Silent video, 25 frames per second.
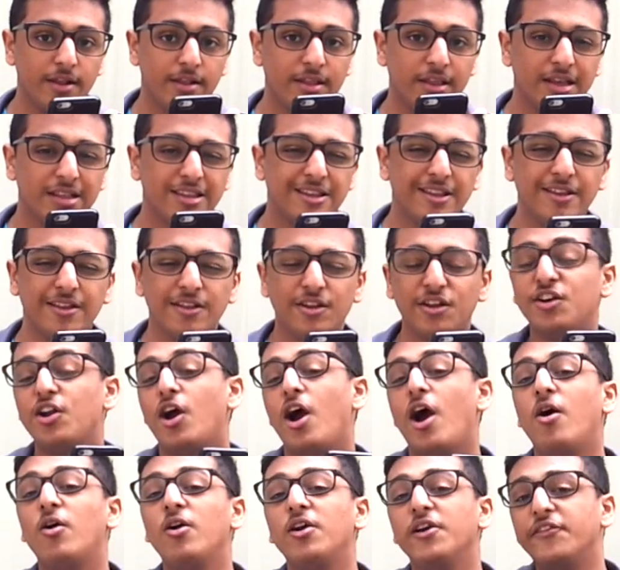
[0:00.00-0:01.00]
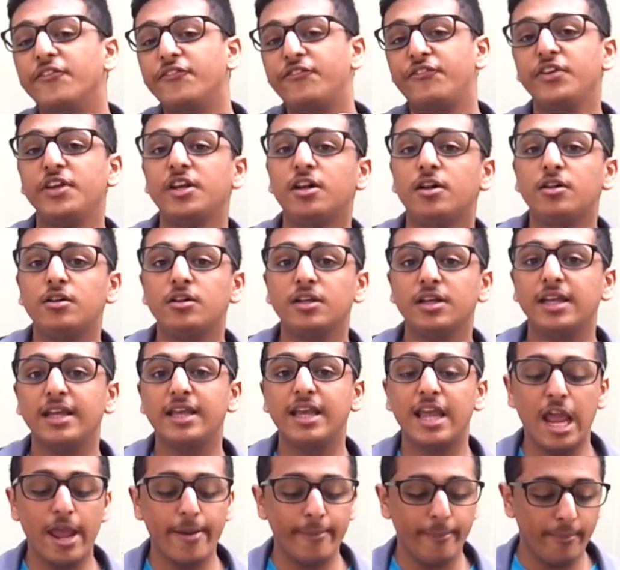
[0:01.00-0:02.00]
Like the, you know how you feel. It
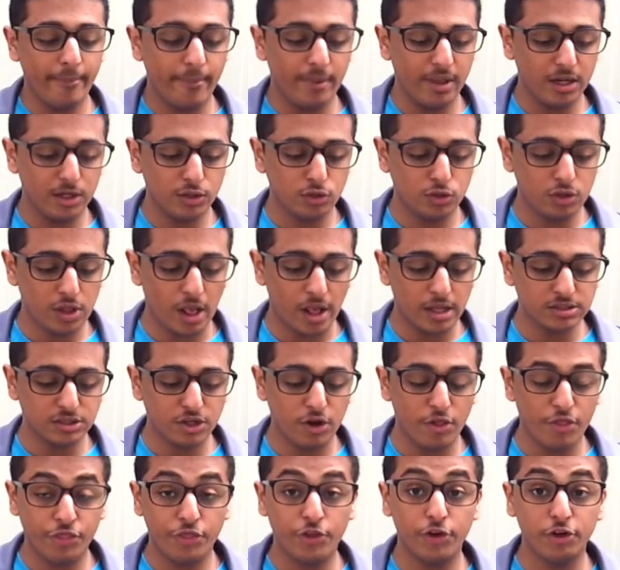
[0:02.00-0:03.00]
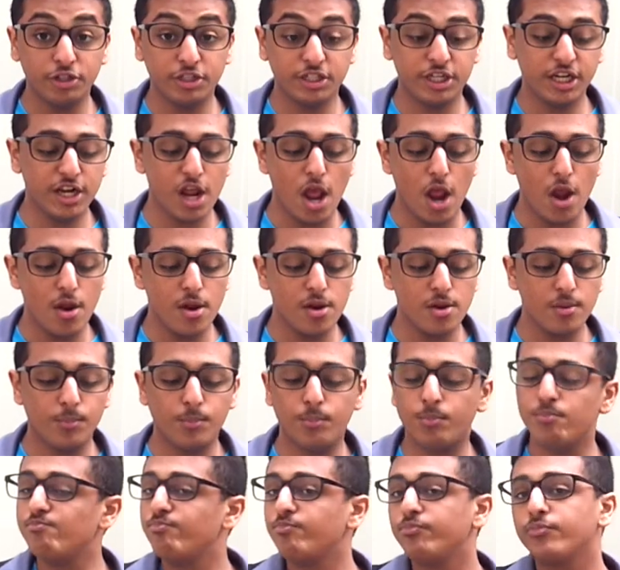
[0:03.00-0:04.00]
came in 2013. I ended up
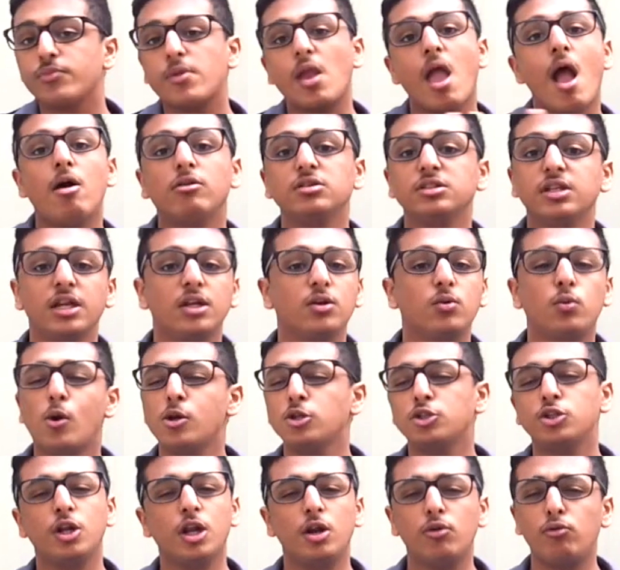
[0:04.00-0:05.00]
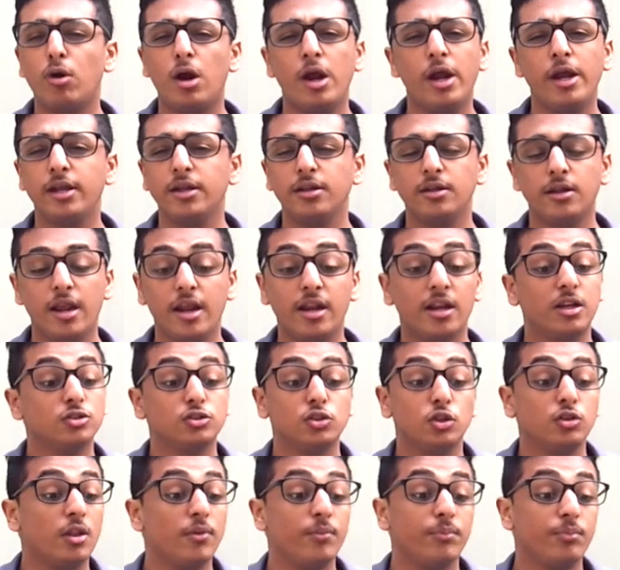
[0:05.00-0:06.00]
I was like, what should I write? And I
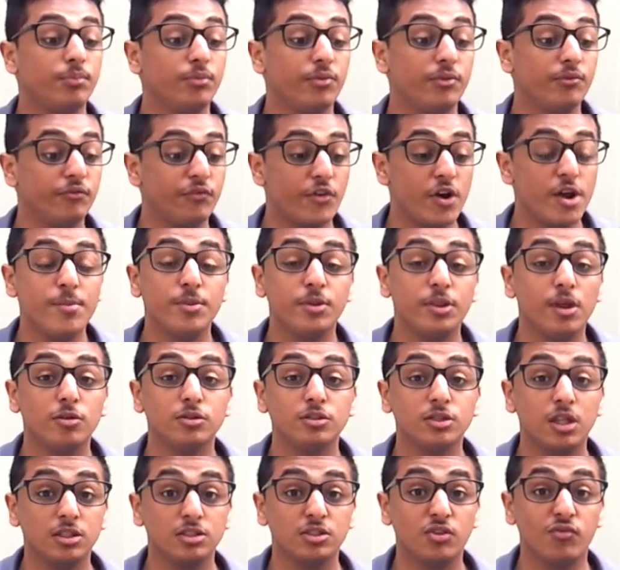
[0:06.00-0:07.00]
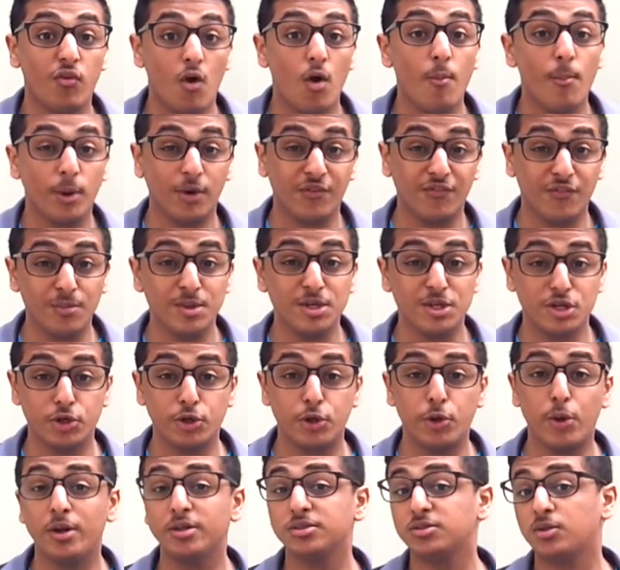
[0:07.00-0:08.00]
saw that in front of me there was lots of homework for me to
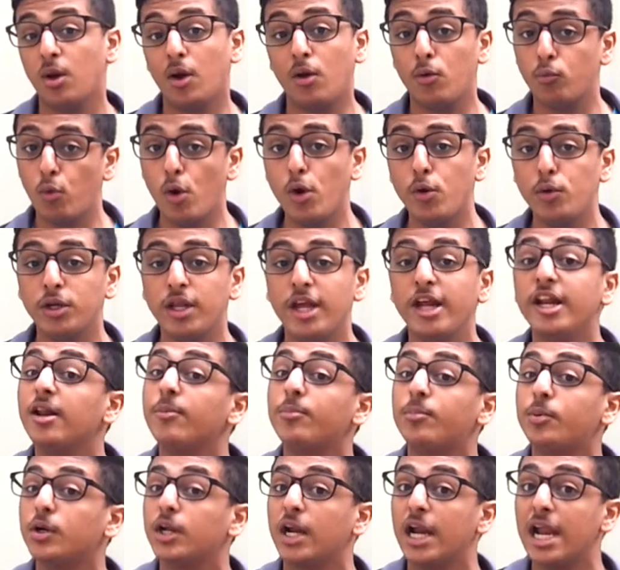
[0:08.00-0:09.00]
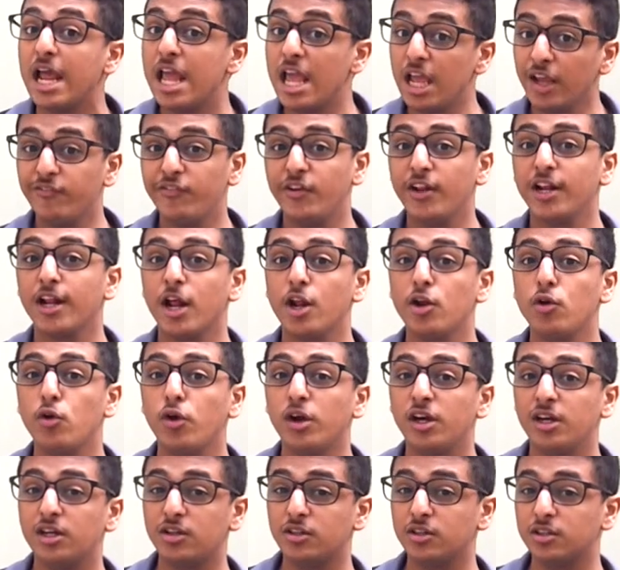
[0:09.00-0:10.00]
do, and so I wrote it, and I put feeling
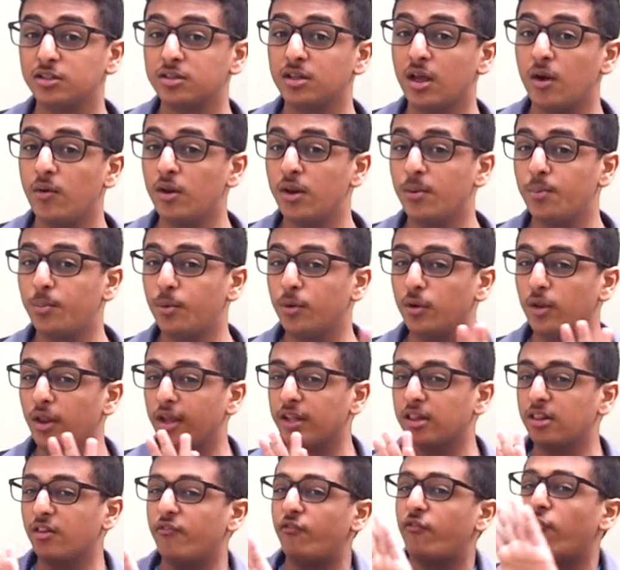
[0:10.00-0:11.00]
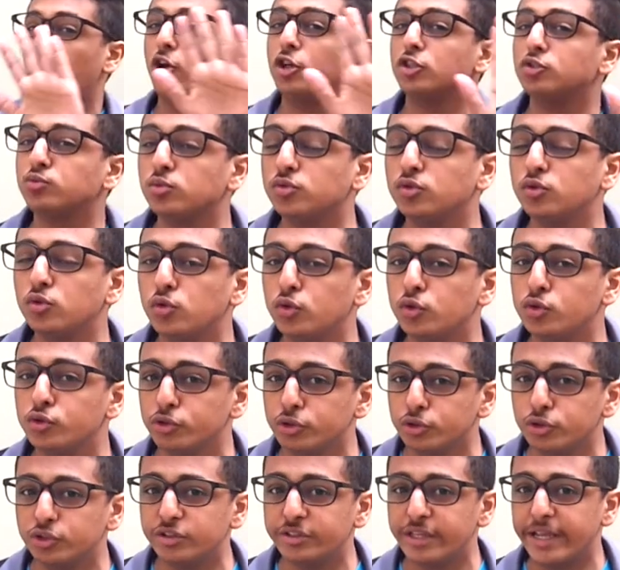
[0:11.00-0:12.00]
annoyed because I want to put like the first one who
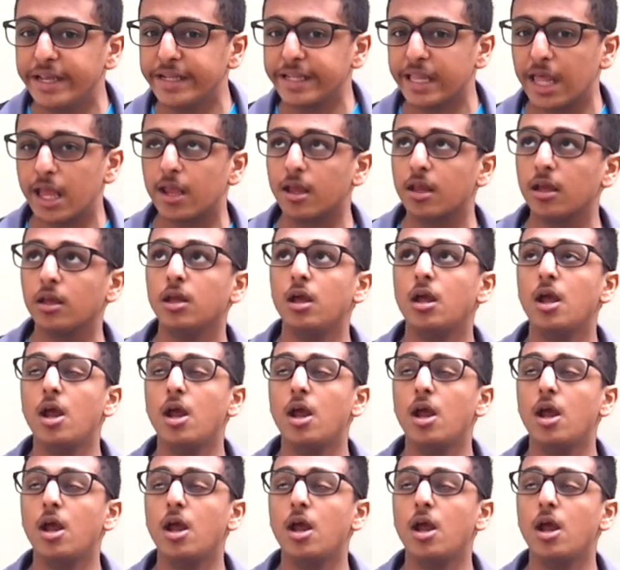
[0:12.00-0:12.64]
used it and like